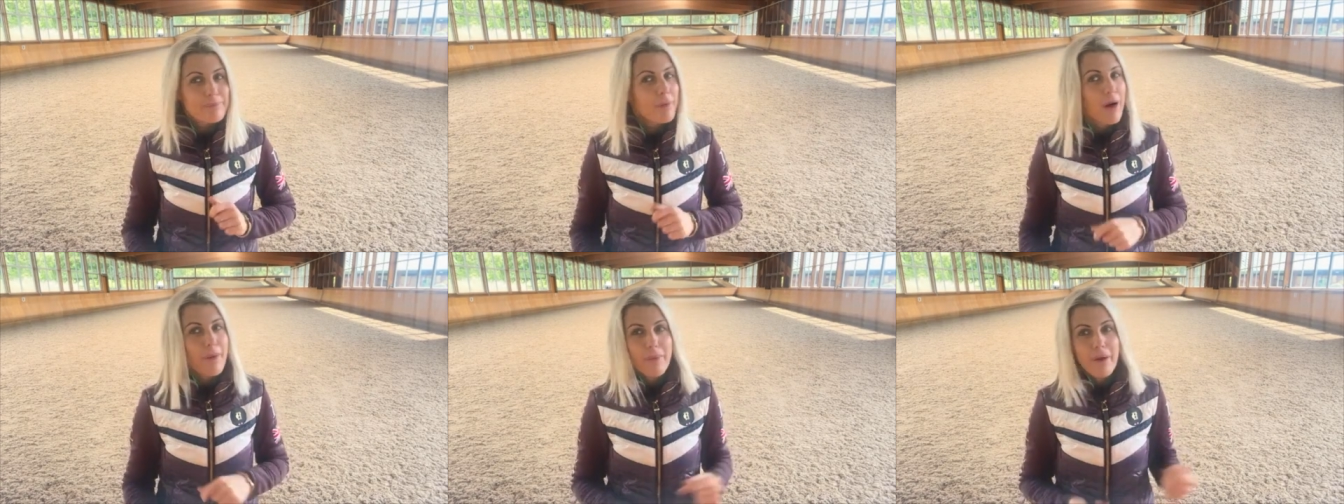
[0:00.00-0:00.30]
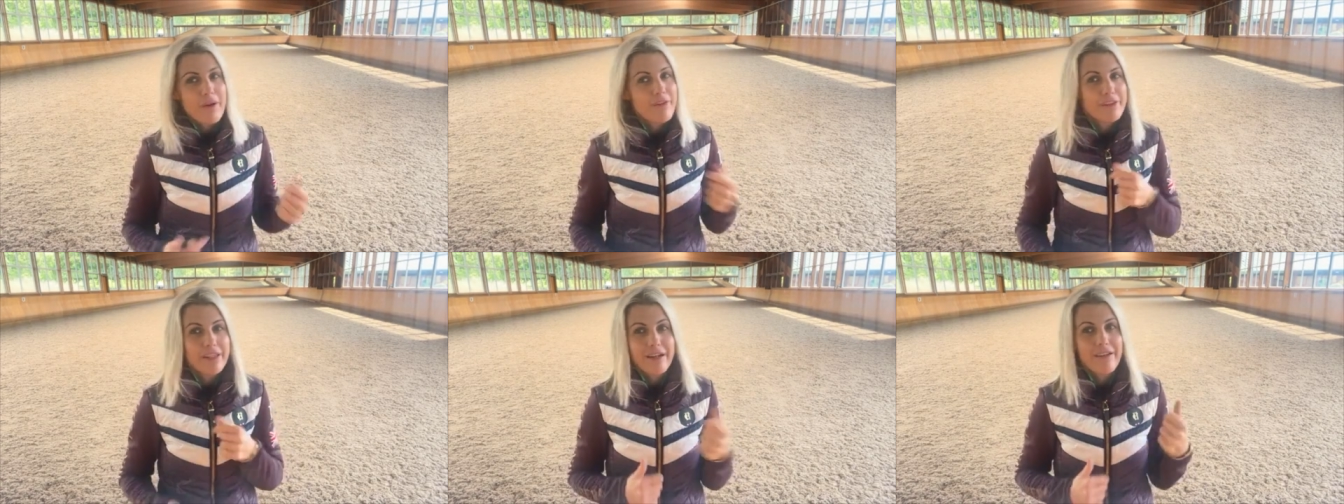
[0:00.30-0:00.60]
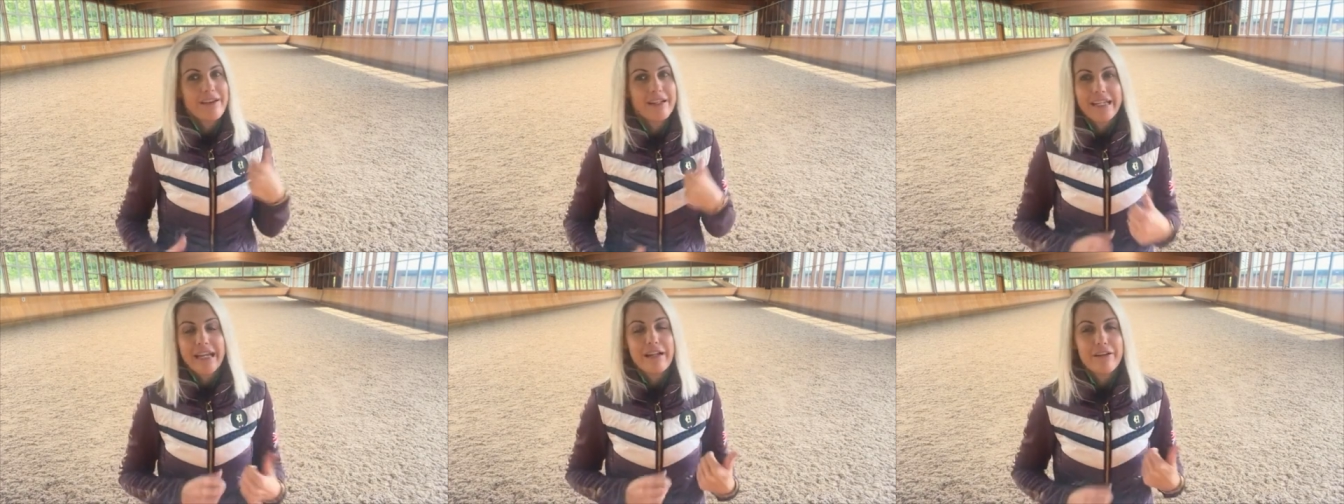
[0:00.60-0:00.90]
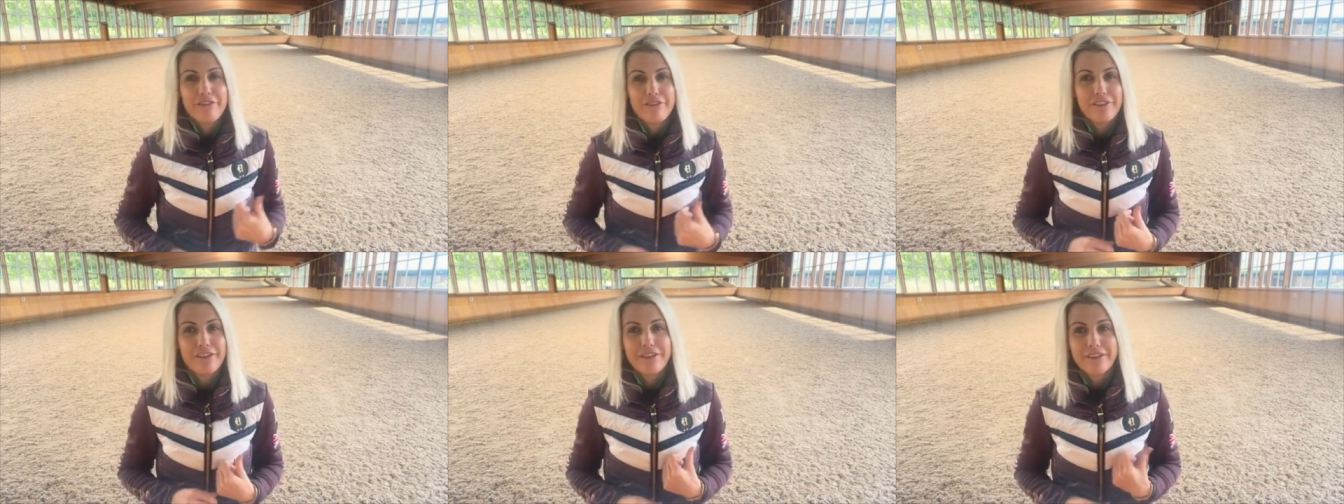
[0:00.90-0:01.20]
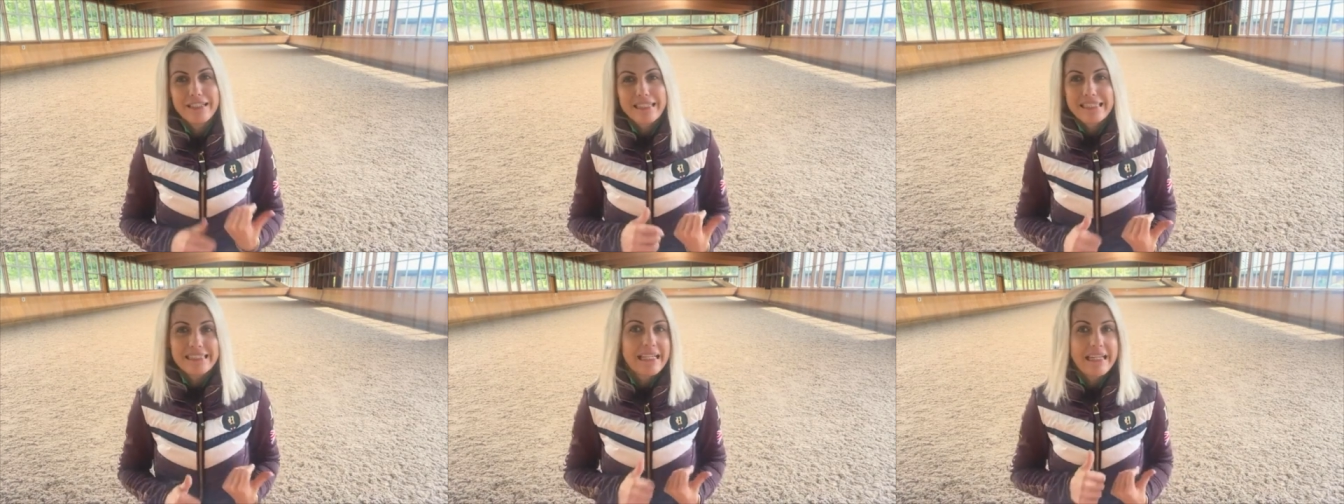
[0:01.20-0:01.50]
pop over there again, Phil,
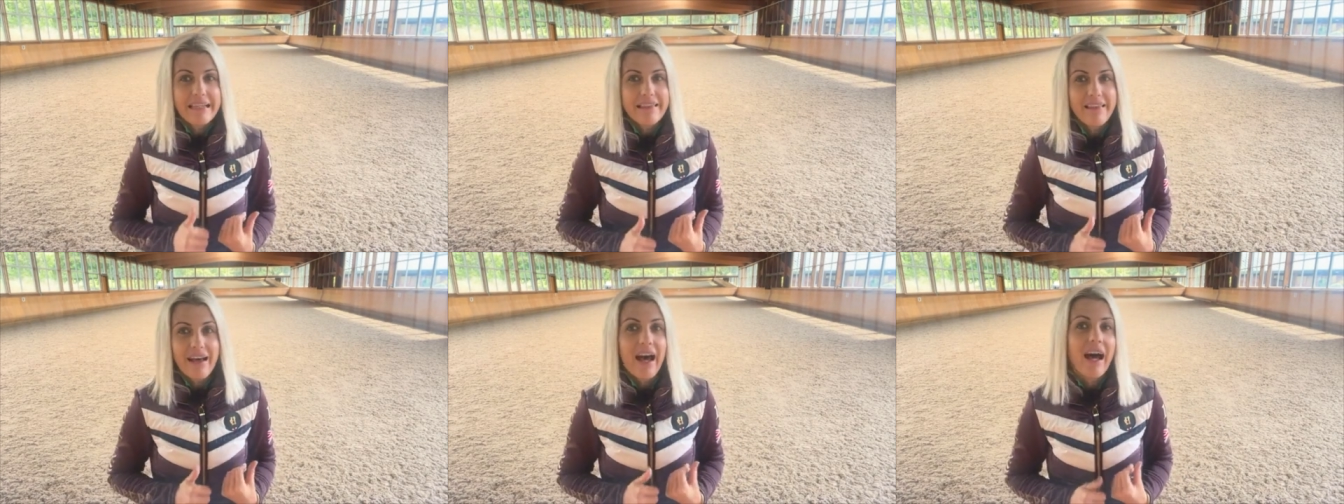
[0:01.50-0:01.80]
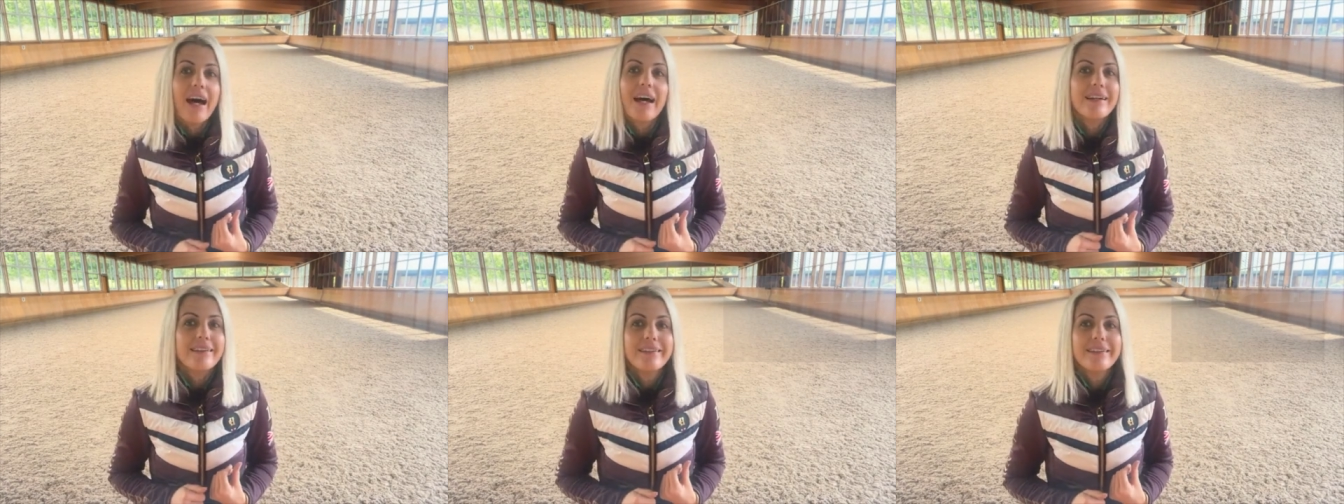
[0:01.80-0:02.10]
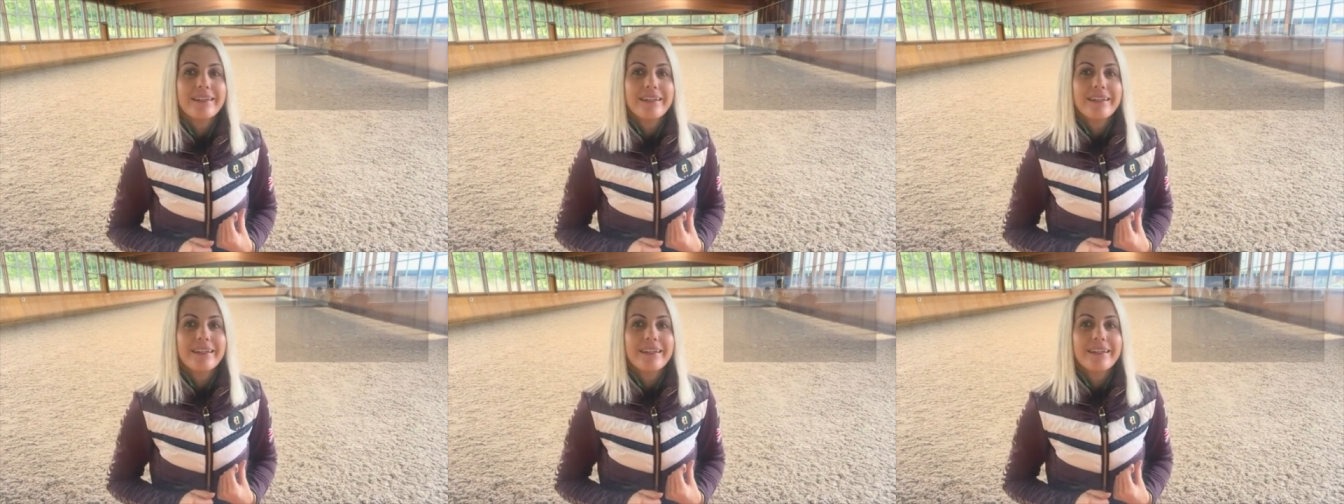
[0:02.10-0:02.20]
you see that?